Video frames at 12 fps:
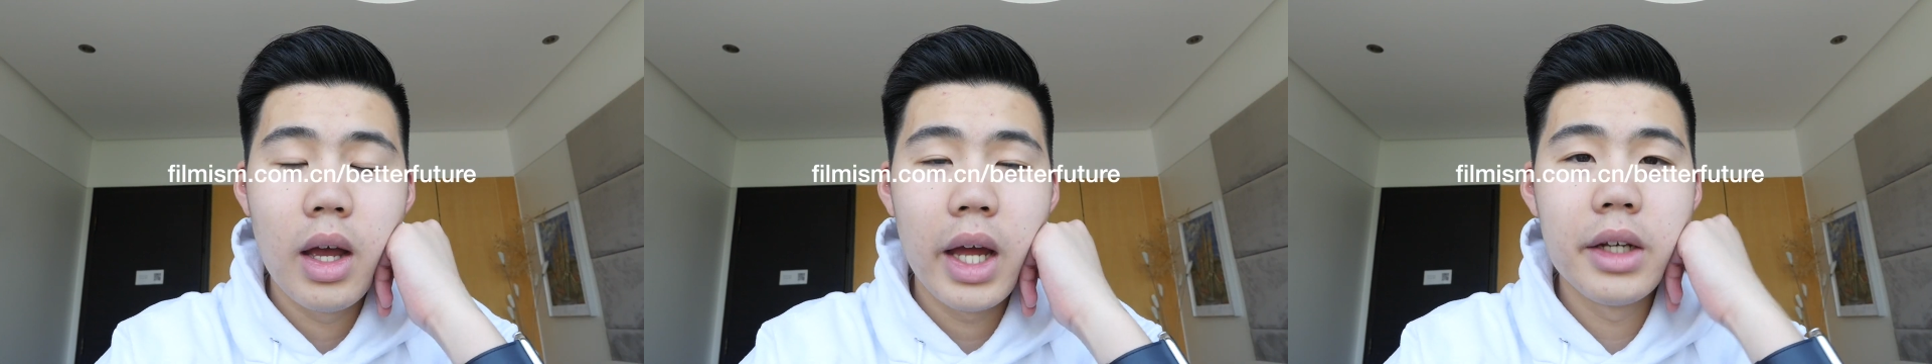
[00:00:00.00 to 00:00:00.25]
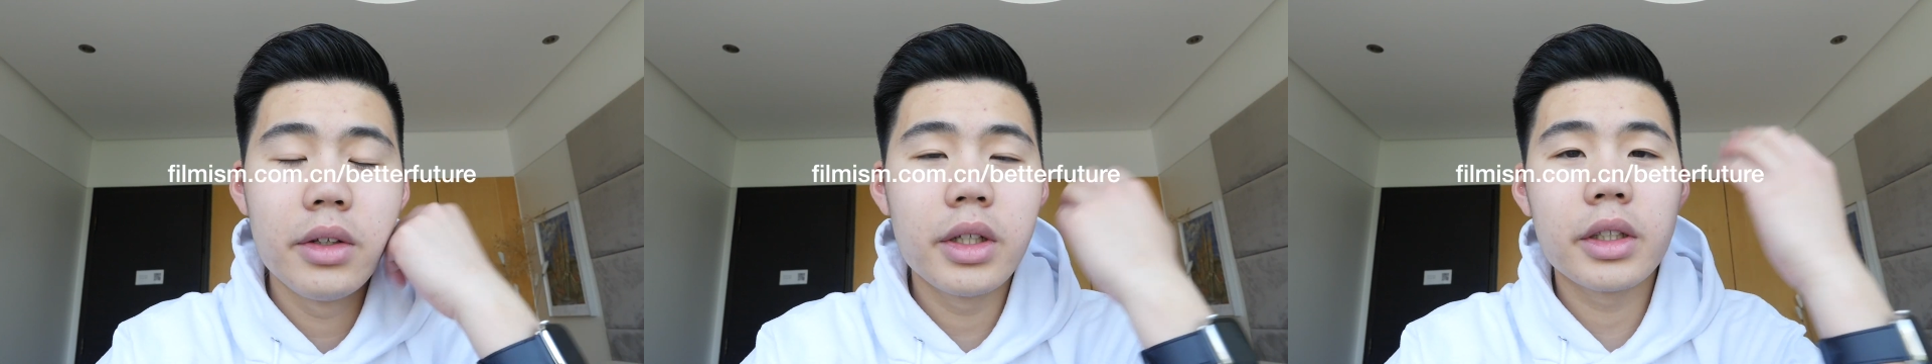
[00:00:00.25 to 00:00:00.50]

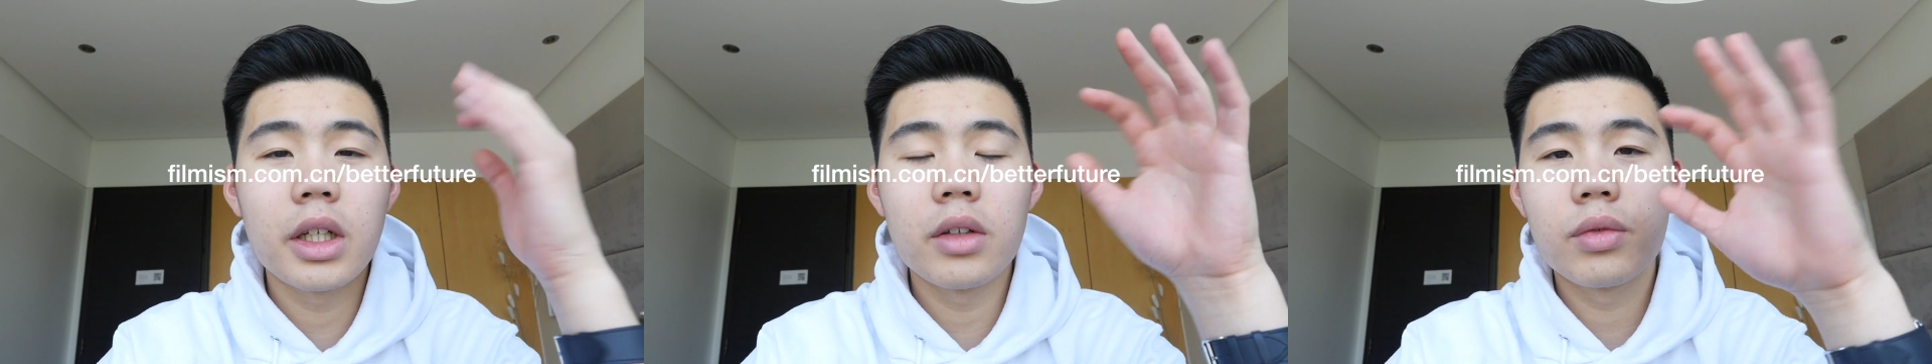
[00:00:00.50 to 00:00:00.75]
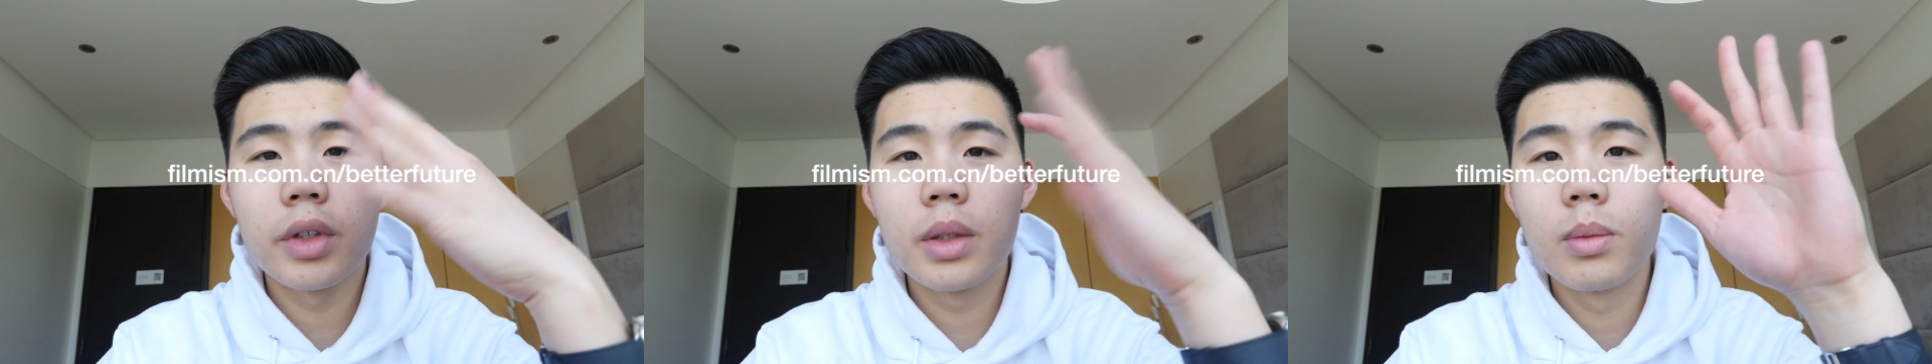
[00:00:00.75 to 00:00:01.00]
And you can kind
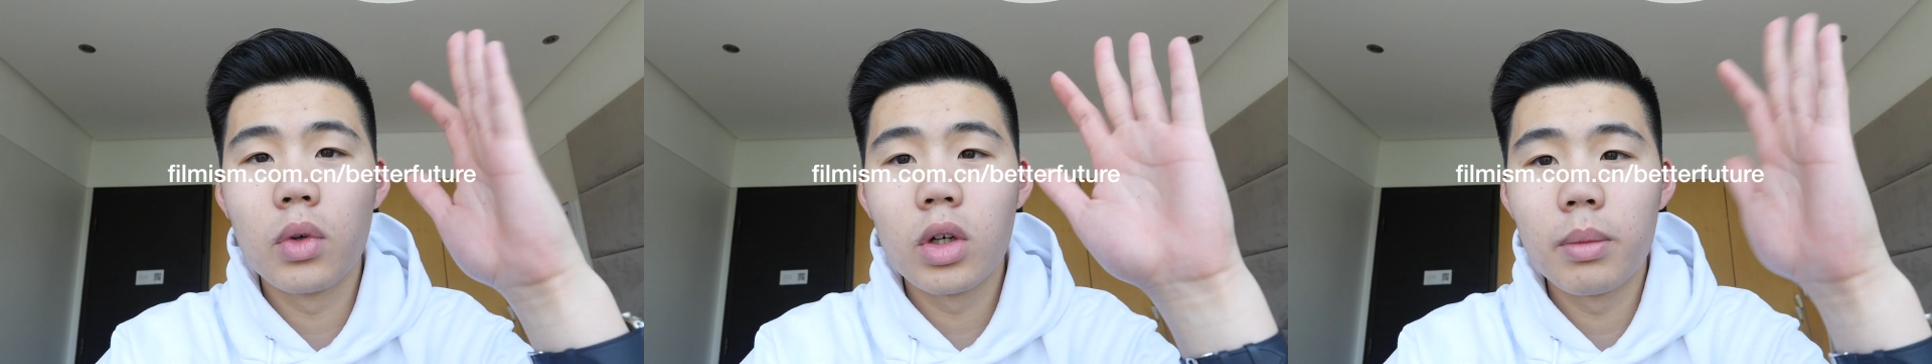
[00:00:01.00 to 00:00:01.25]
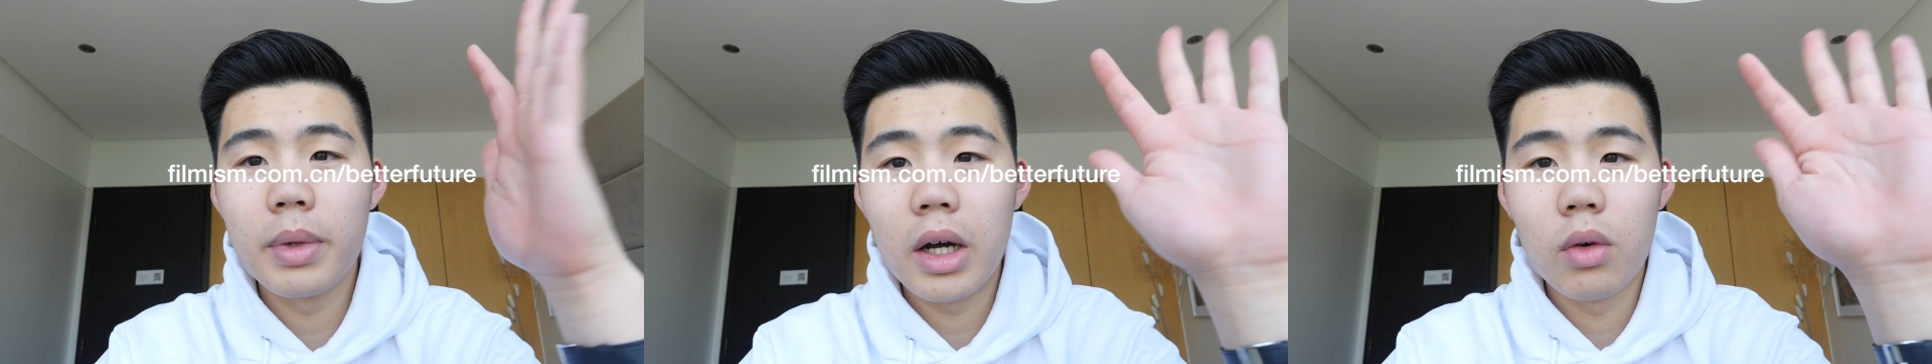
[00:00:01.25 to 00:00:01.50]
of read
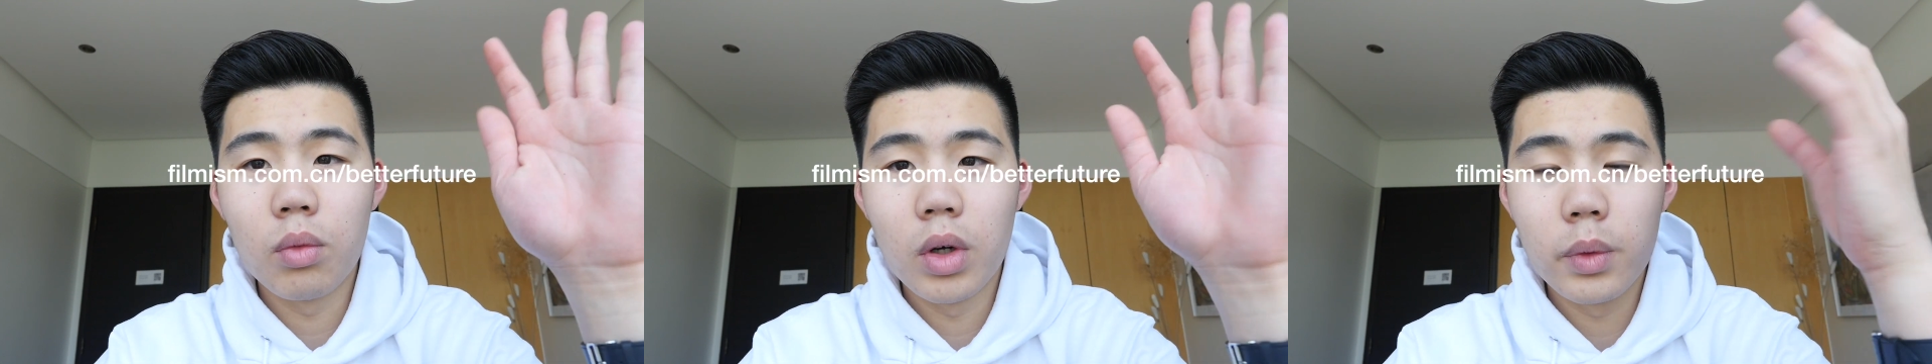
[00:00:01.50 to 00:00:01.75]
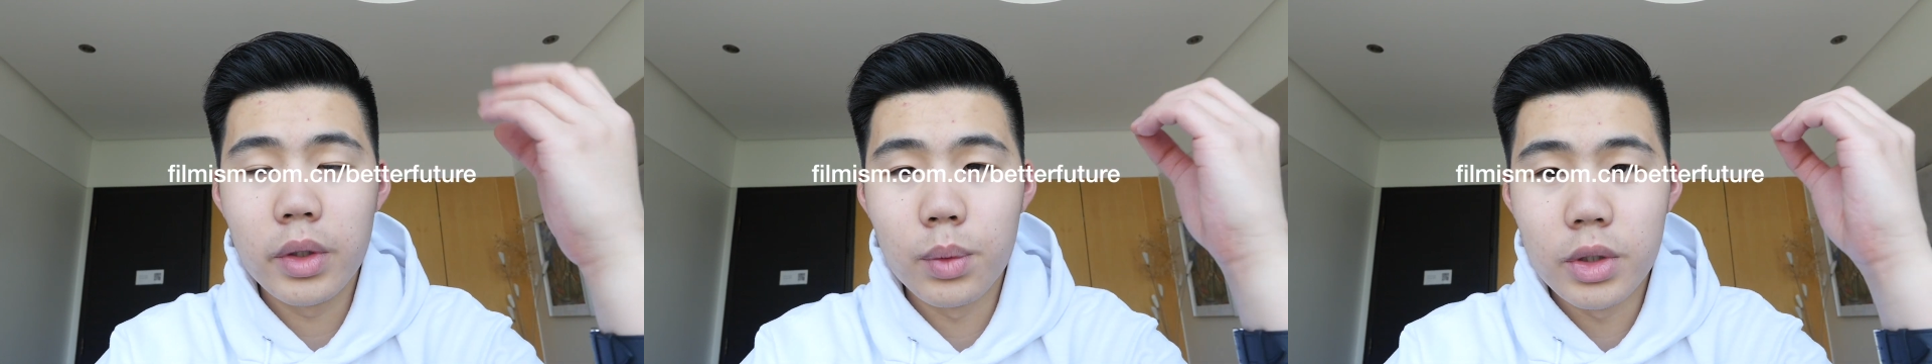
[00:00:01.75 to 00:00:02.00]
more about
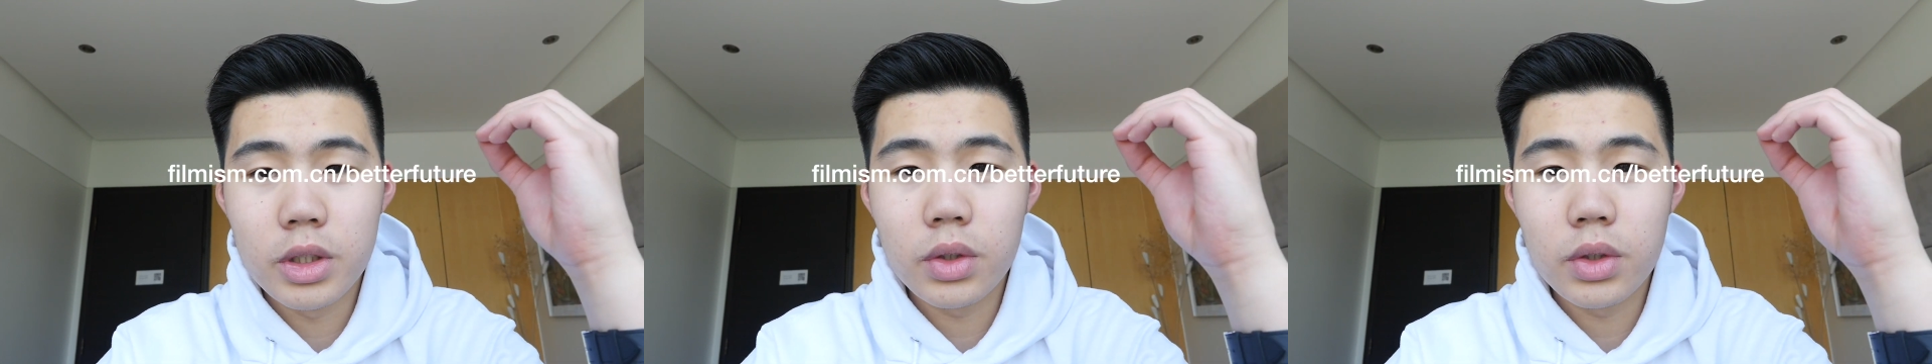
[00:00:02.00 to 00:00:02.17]
what we were